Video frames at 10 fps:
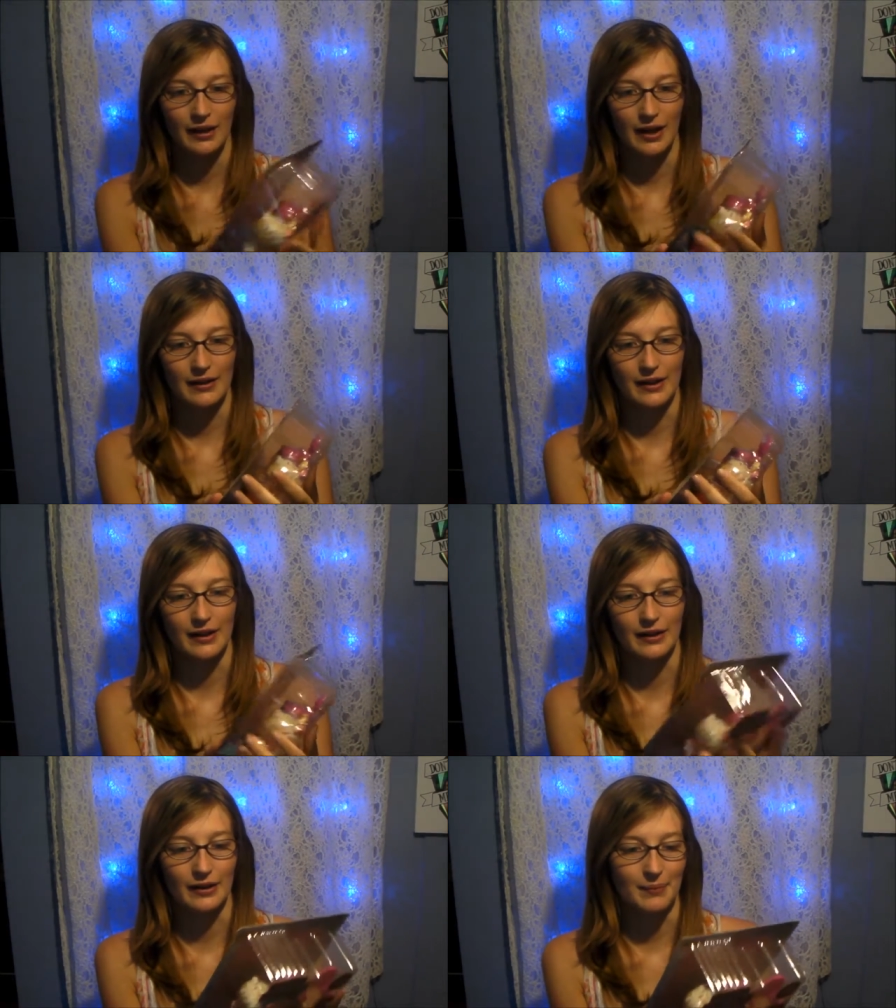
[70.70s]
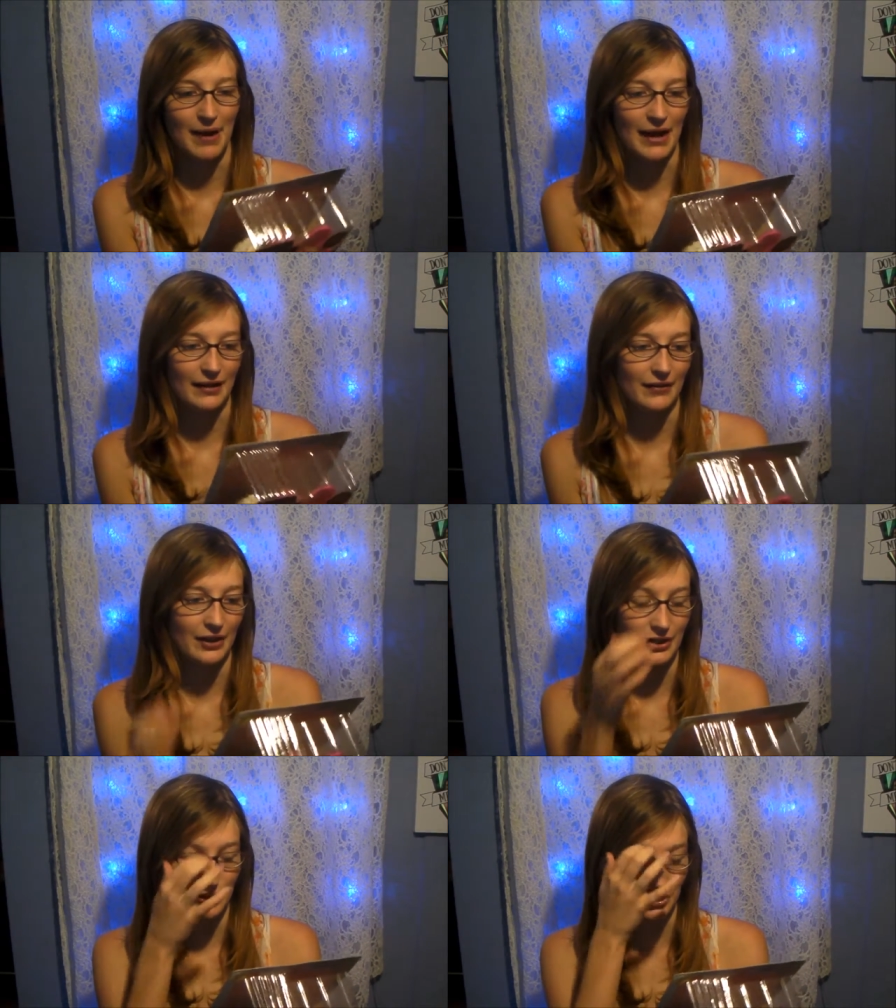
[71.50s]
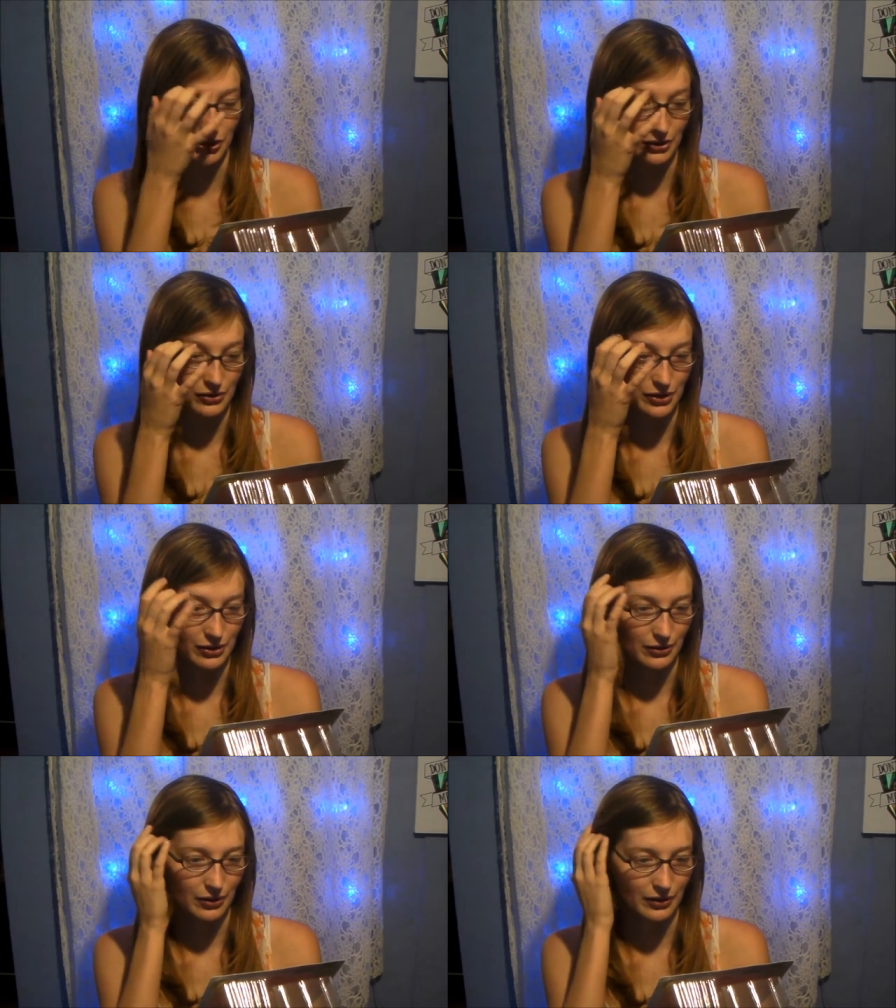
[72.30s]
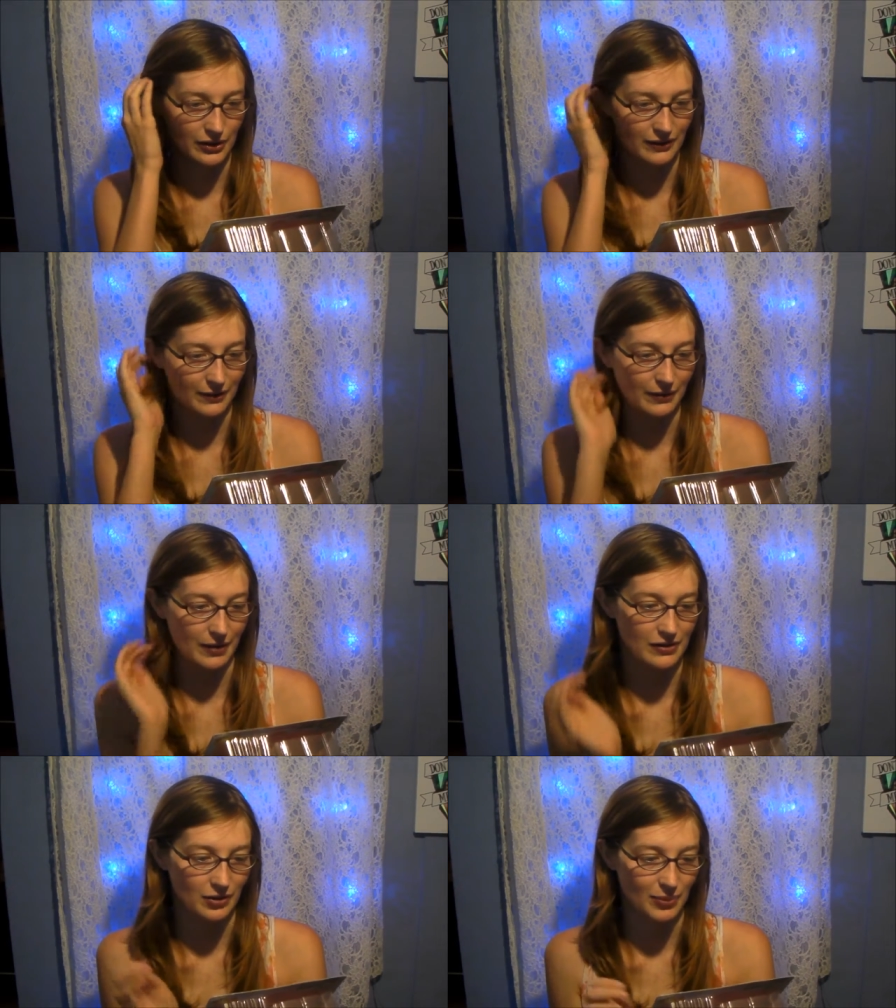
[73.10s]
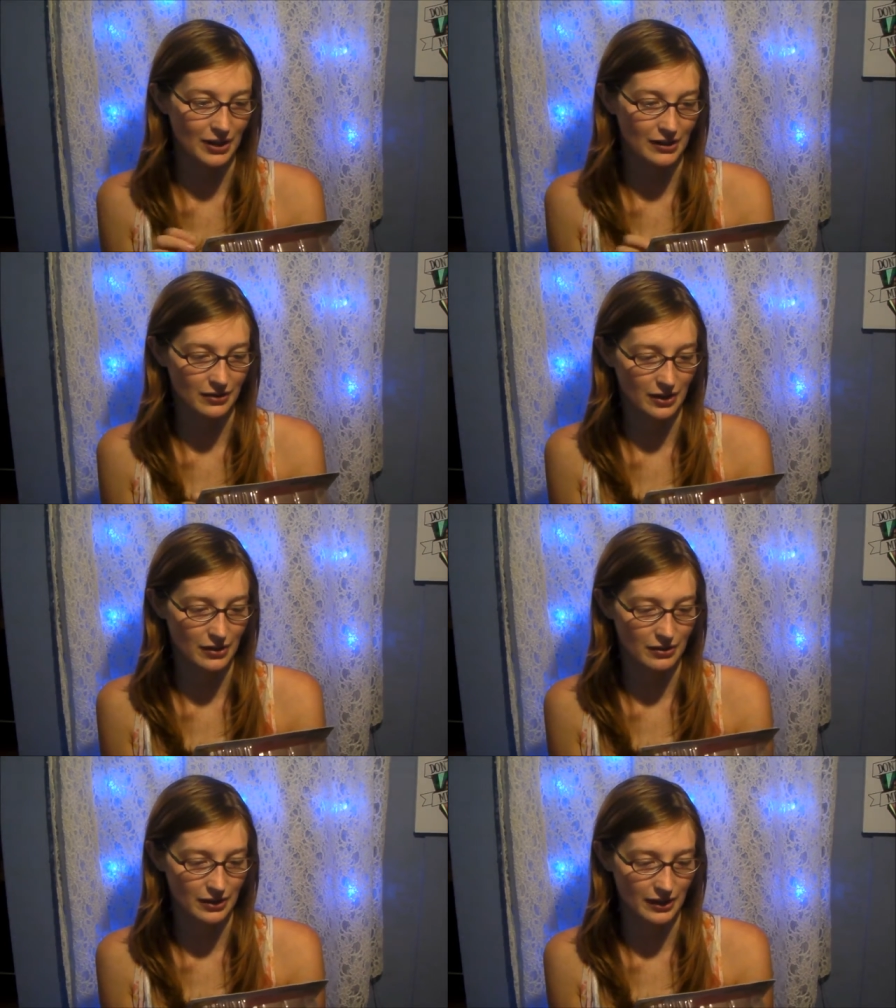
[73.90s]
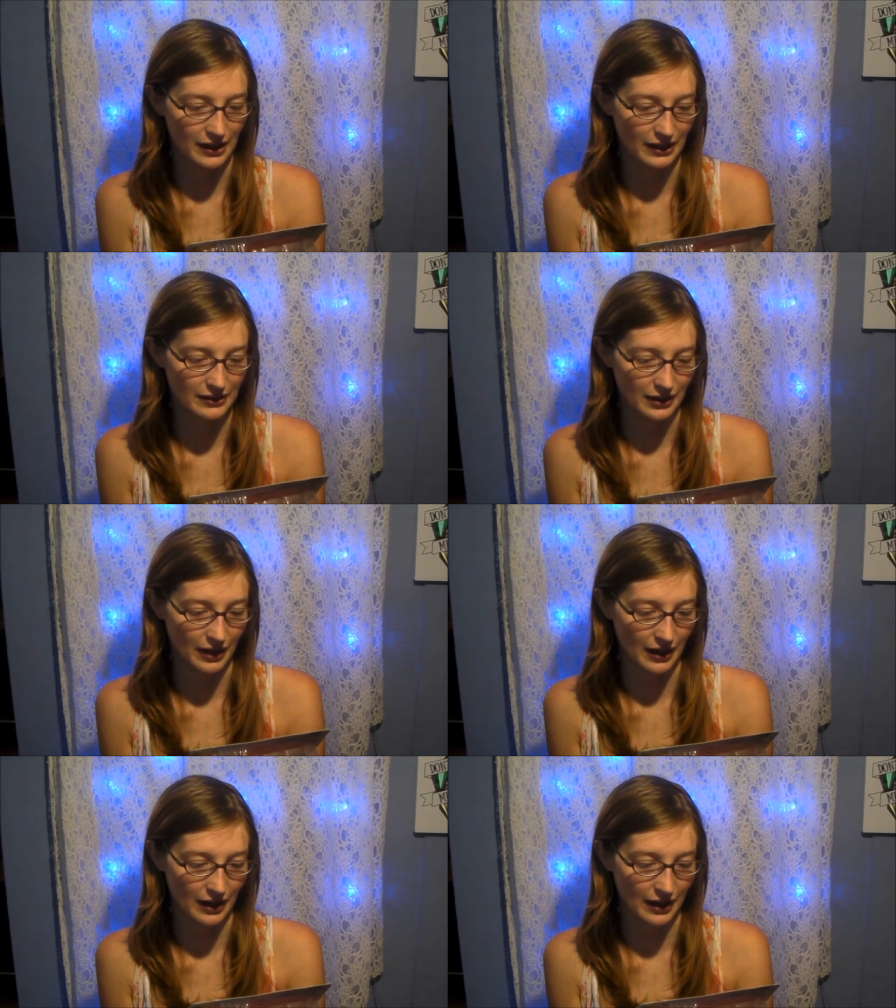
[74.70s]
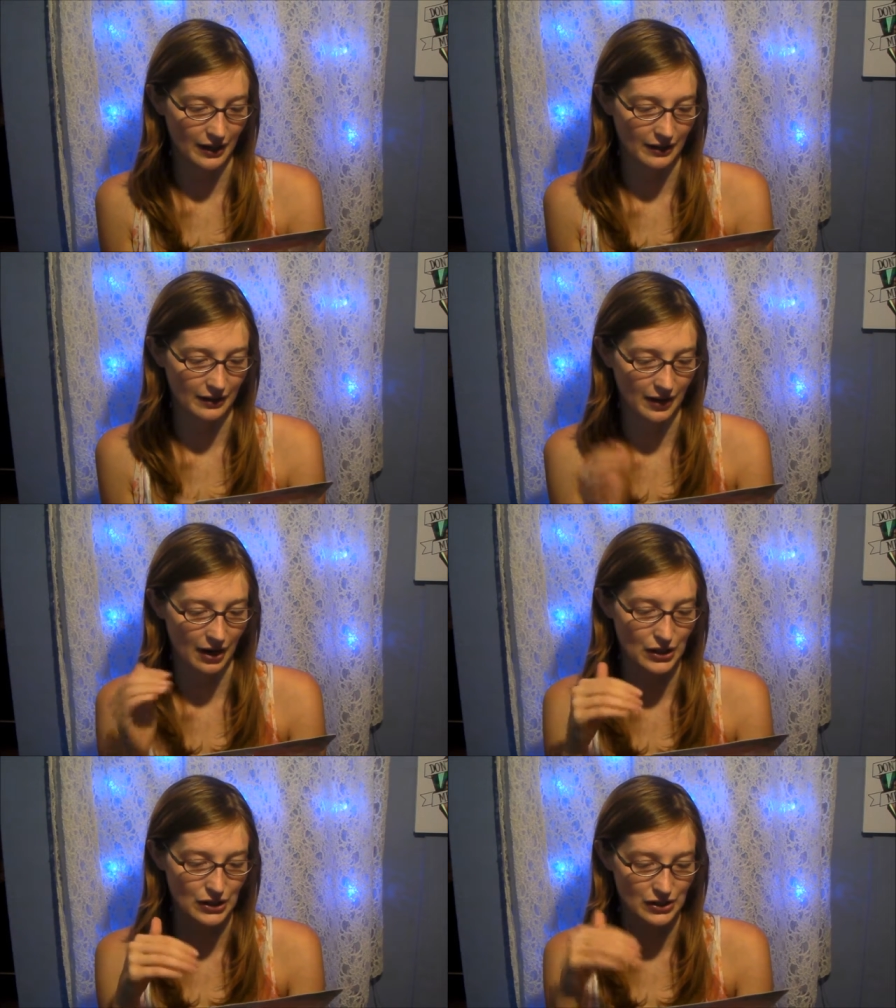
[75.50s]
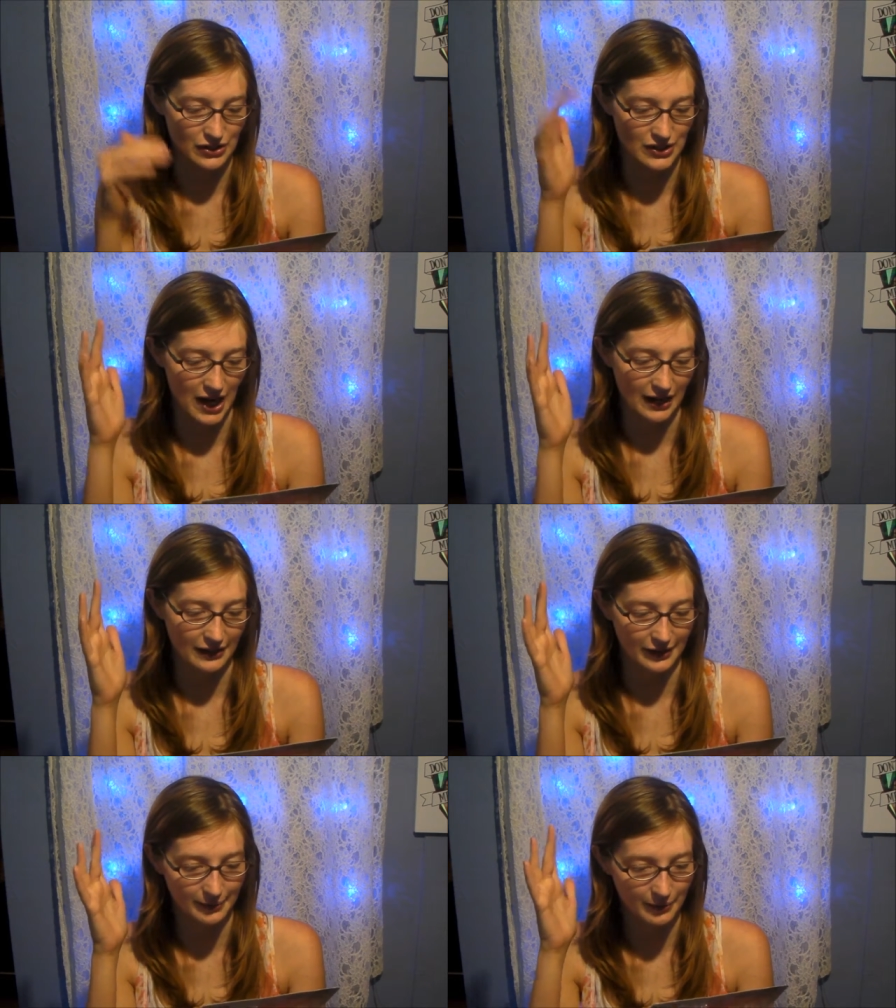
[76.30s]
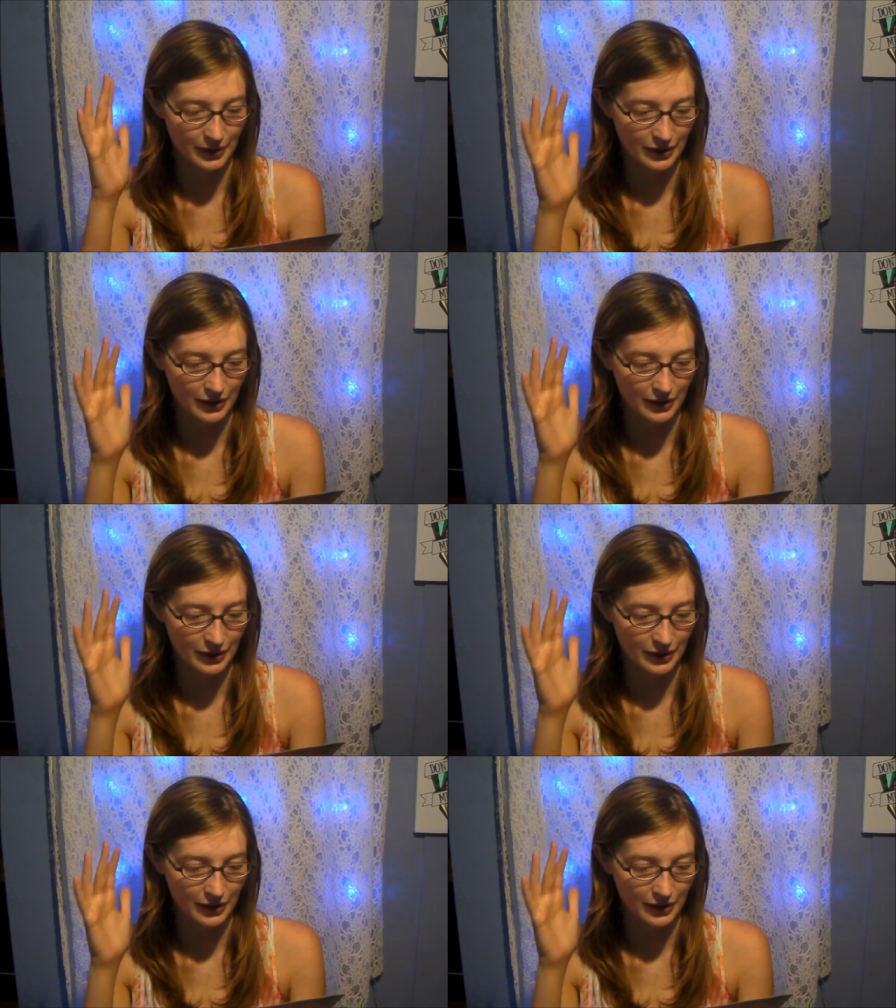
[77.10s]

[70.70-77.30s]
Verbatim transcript: And then on the back of it, it just shows you all the different recipes that you can get and how you can stack them.